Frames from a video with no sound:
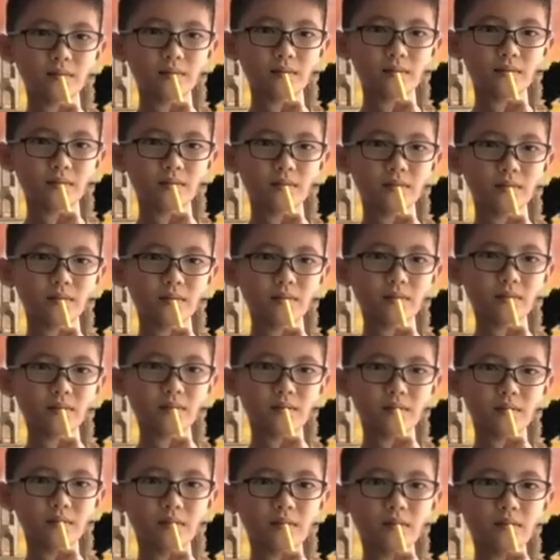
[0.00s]

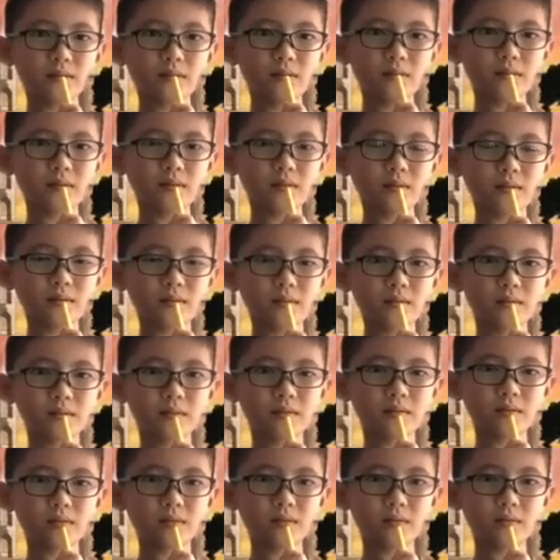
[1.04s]

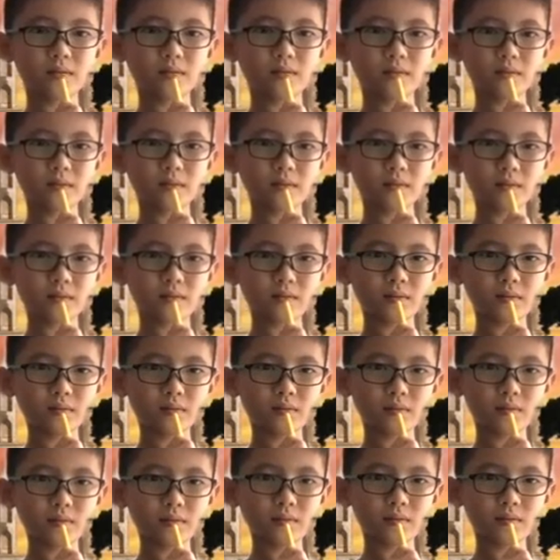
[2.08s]

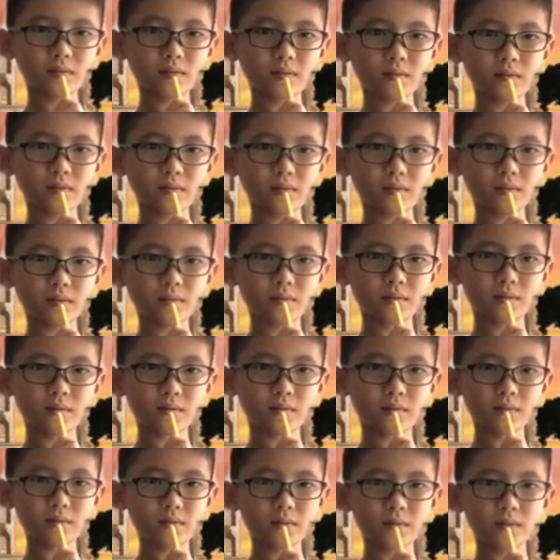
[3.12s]

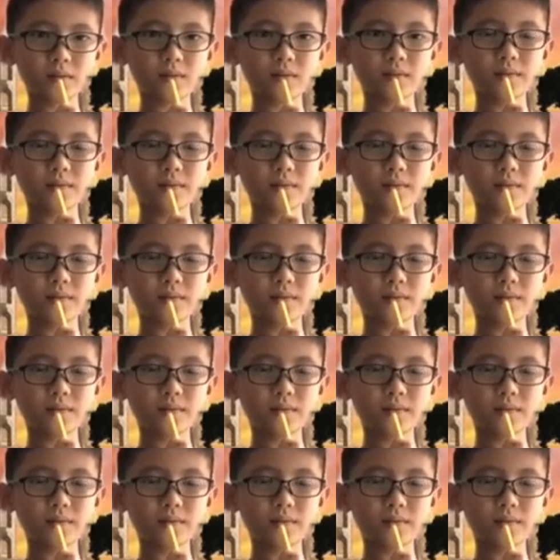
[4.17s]
(silent)